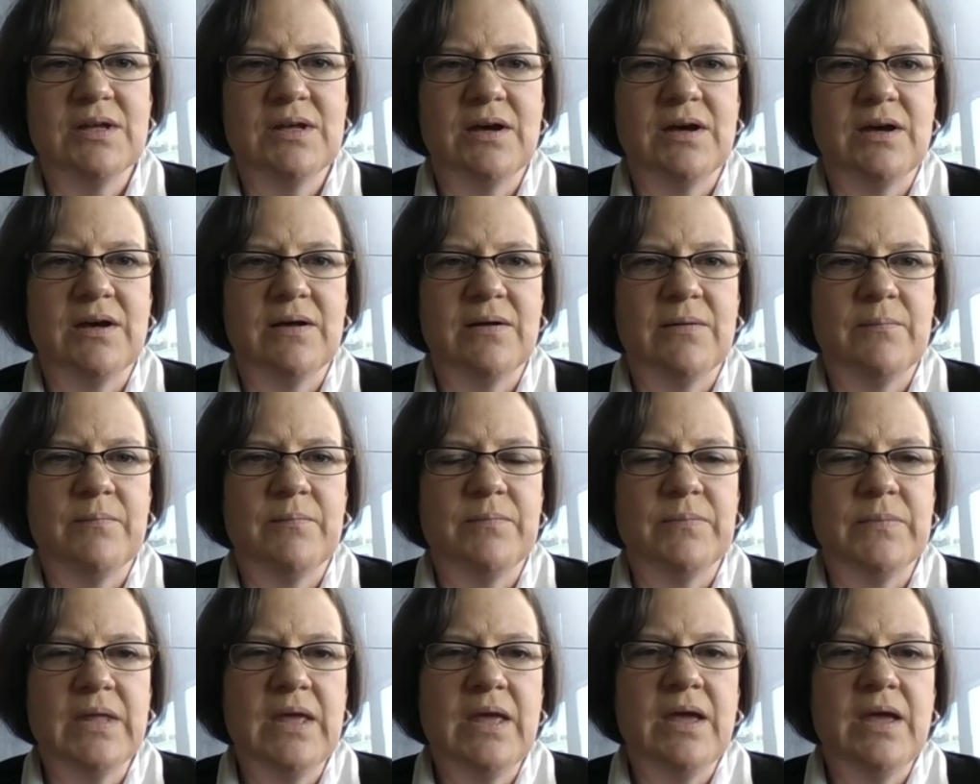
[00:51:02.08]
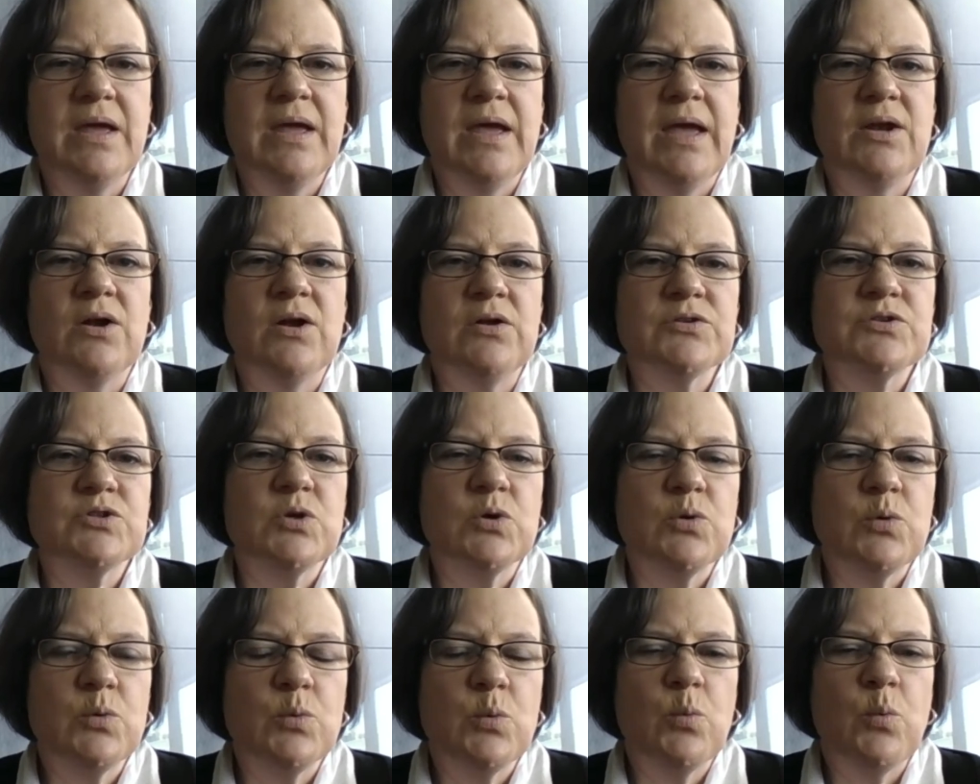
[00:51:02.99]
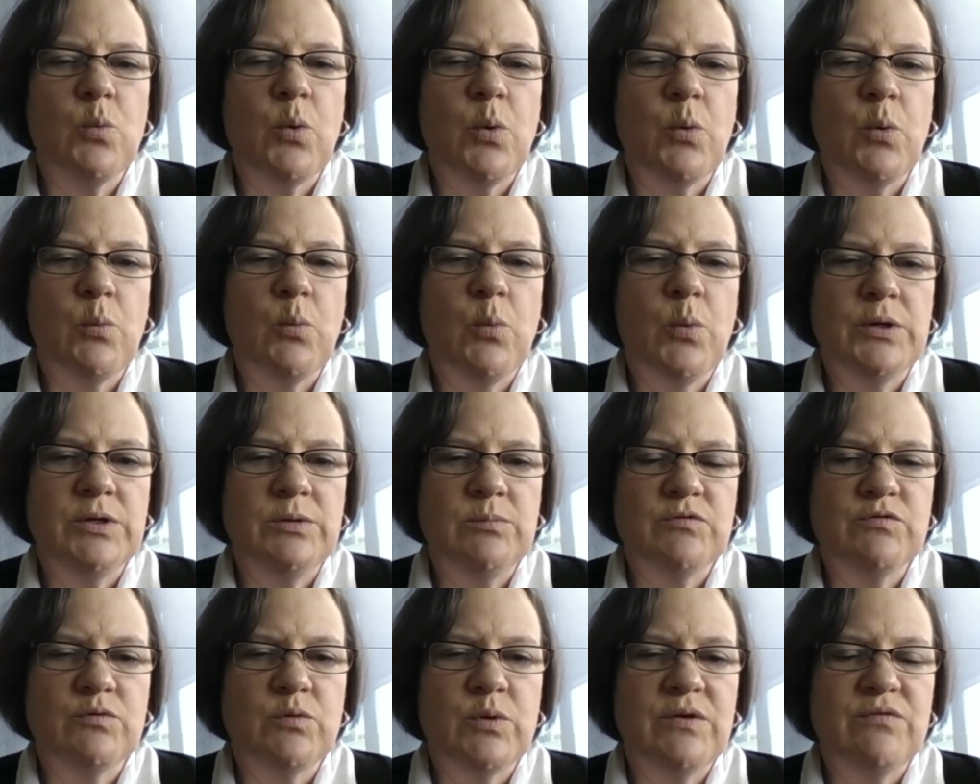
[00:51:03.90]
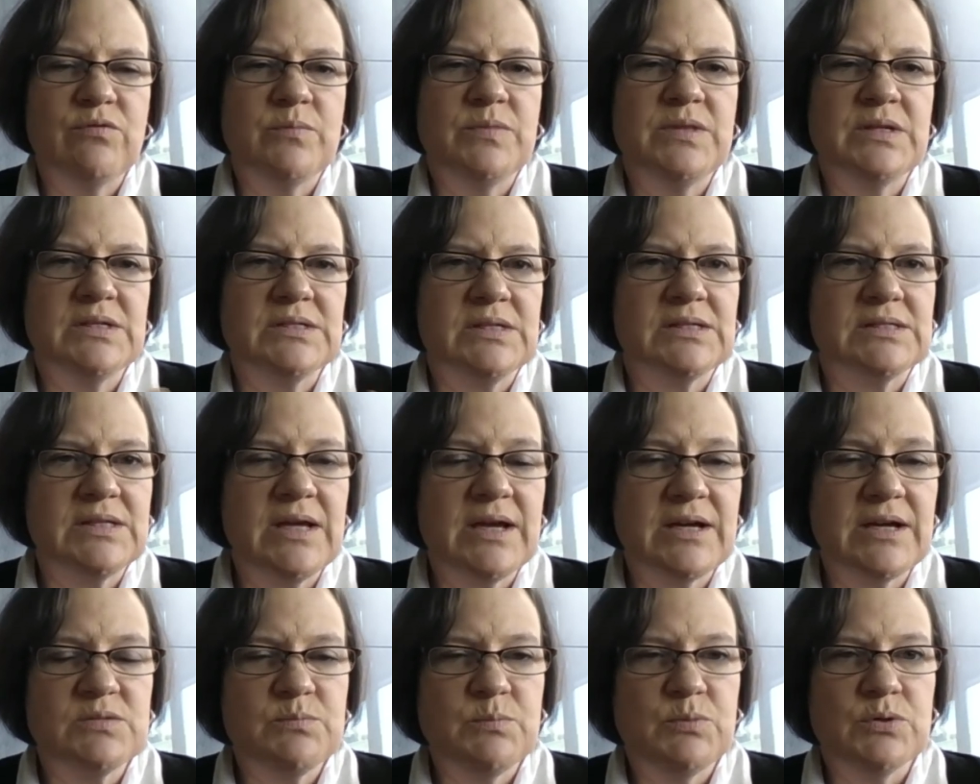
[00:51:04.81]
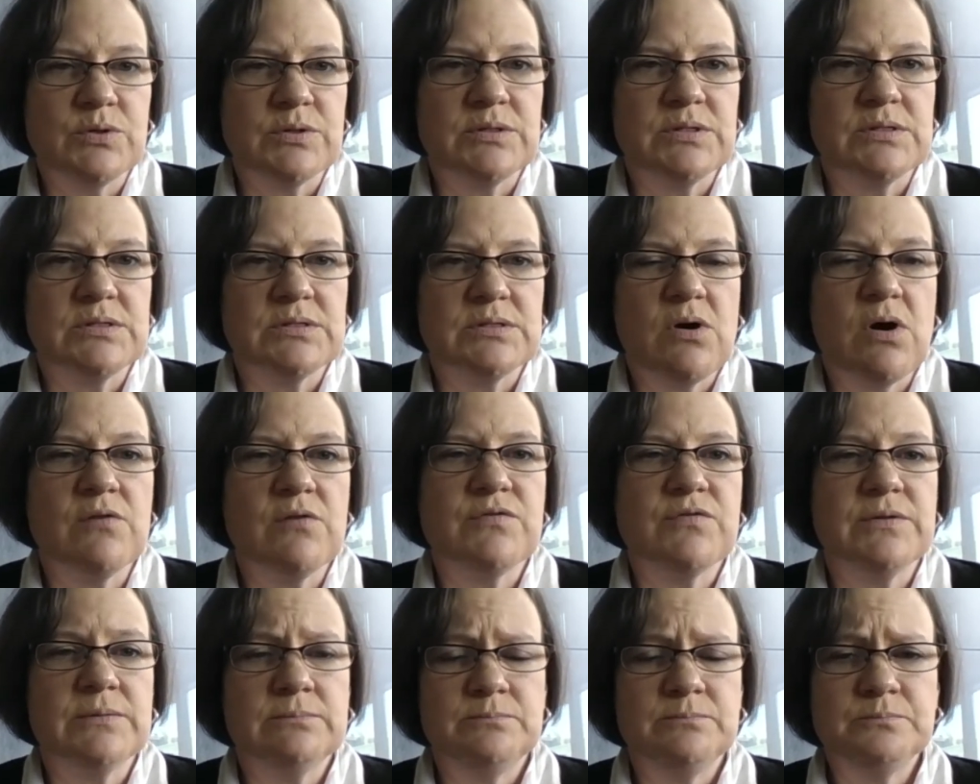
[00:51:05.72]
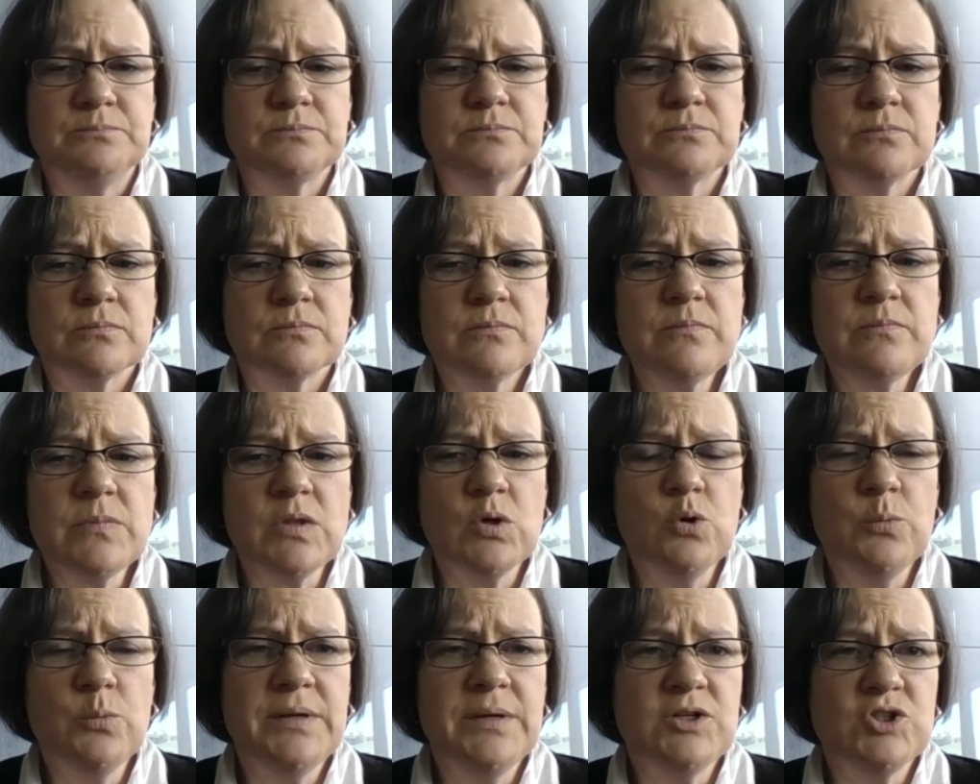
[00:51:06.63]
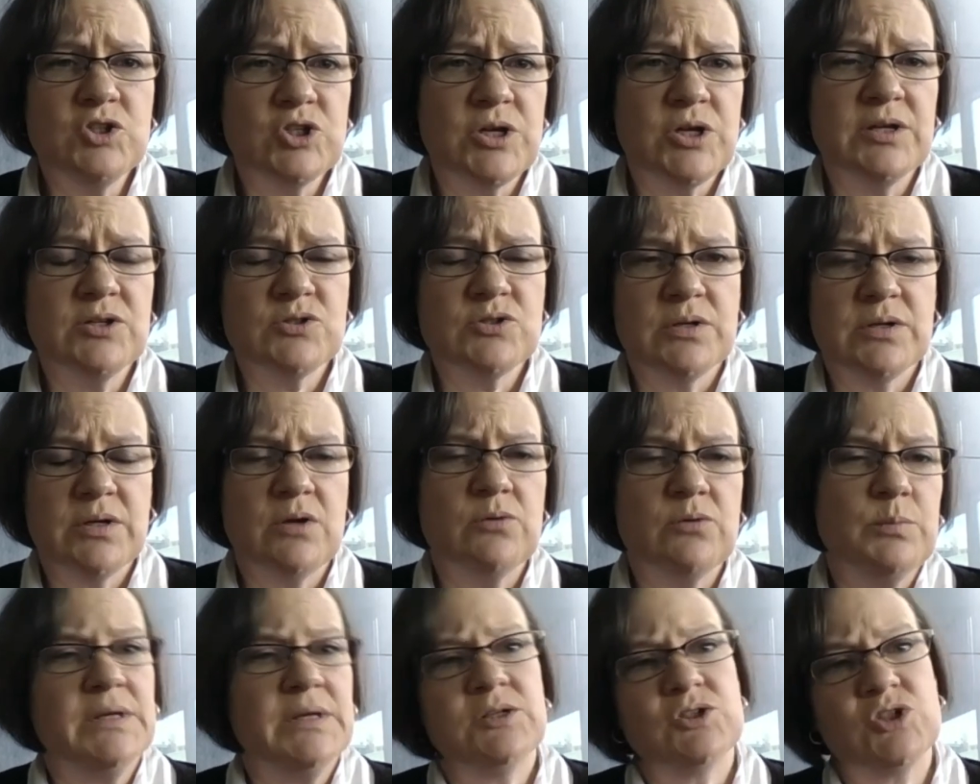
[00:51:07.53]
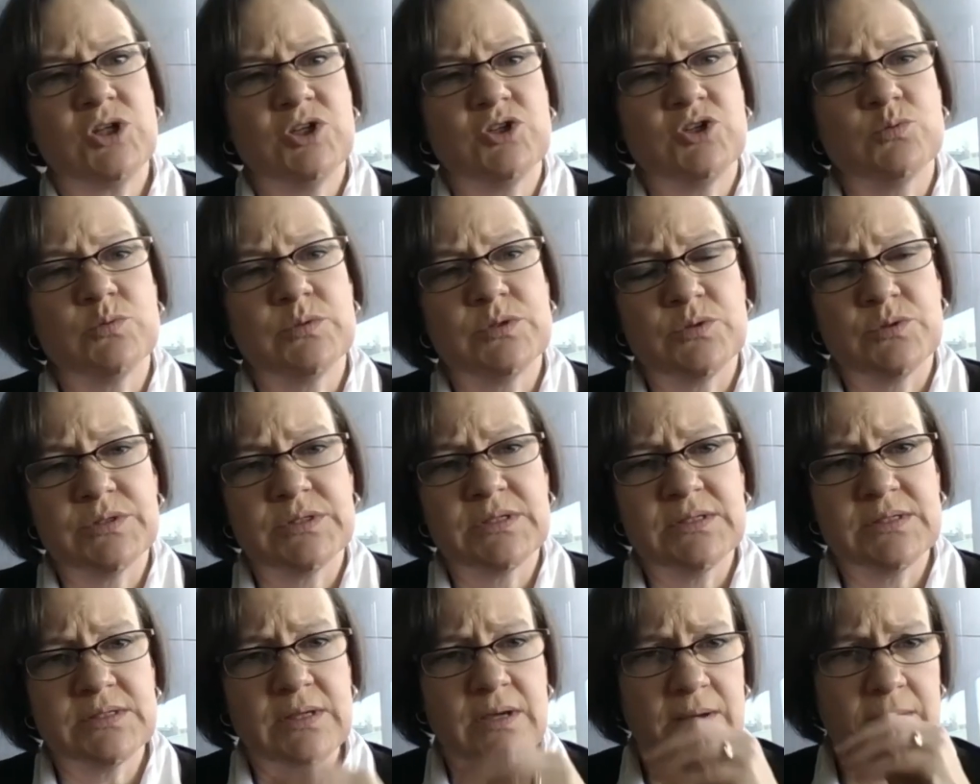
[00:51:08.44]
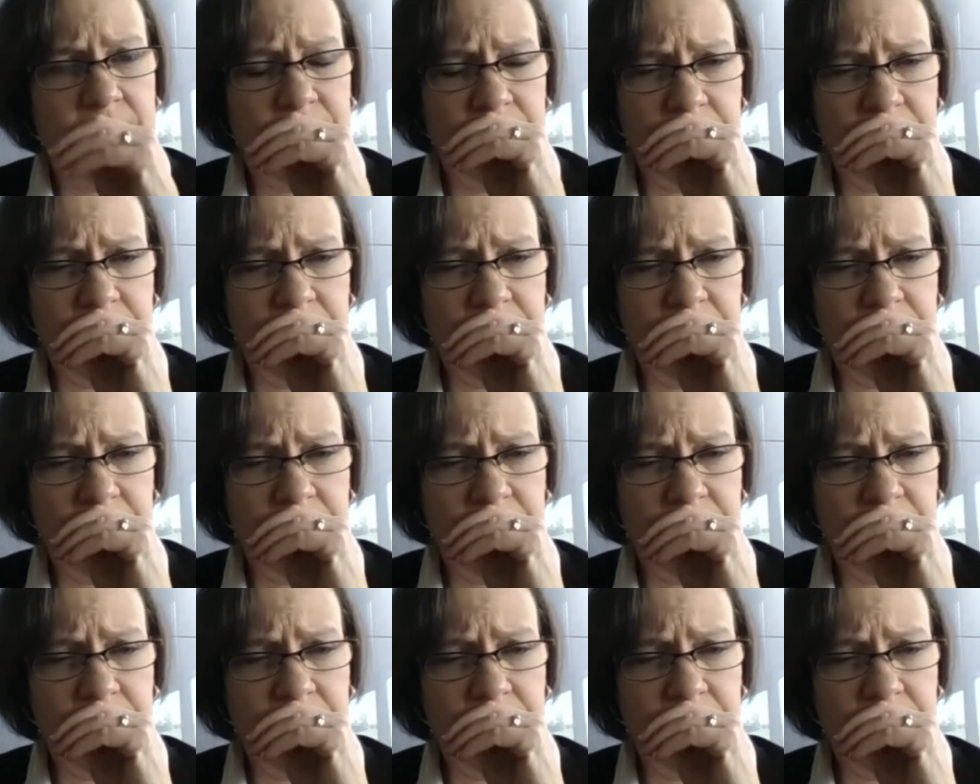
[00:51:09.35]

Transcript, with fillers: um, and also when you move away from things like textbooks often open education open educational resources um,